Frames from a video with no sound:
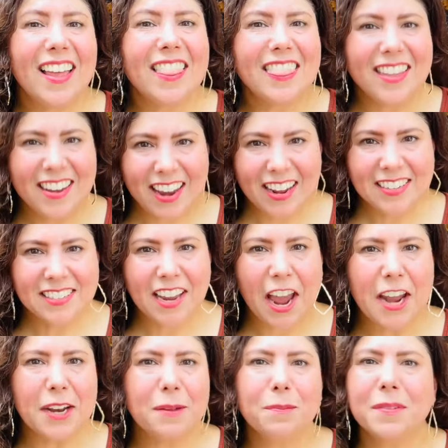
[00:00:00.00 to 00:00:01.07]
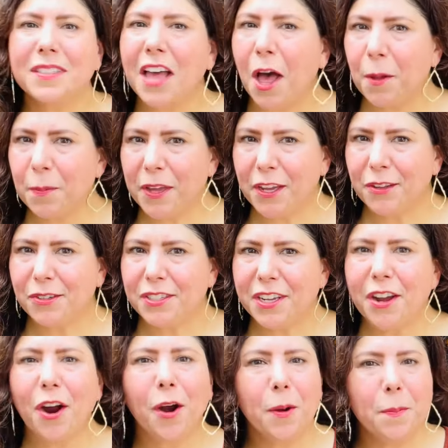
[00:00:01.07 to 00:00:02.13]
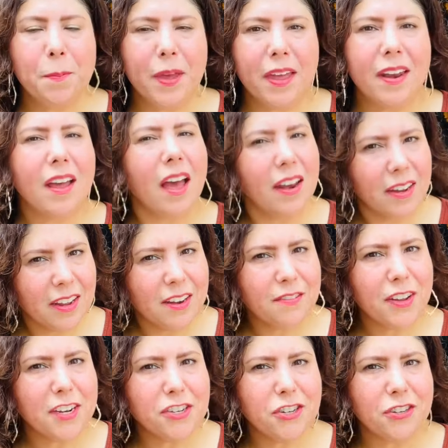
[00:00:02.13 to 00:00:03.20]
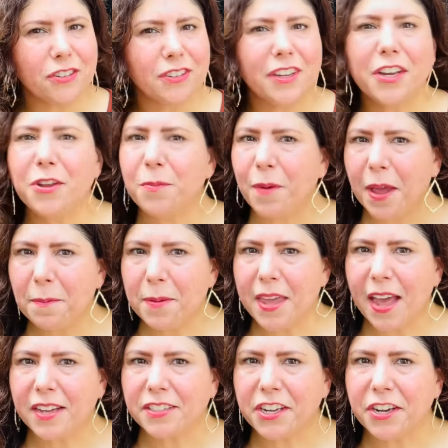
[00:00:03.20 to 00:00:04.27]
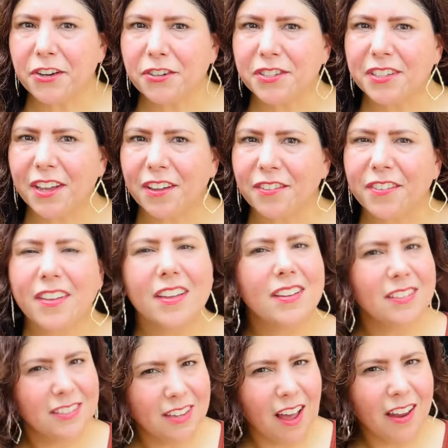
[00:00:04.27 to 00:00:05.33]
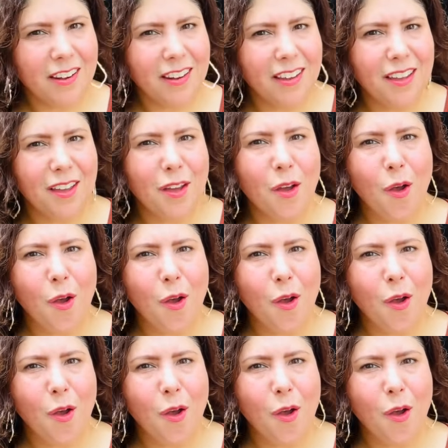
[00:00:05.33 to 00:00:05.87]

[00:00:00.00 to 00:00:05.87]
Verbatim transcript: The next items I'll be using are a bit unconventional and you might be asking yourself, Taña,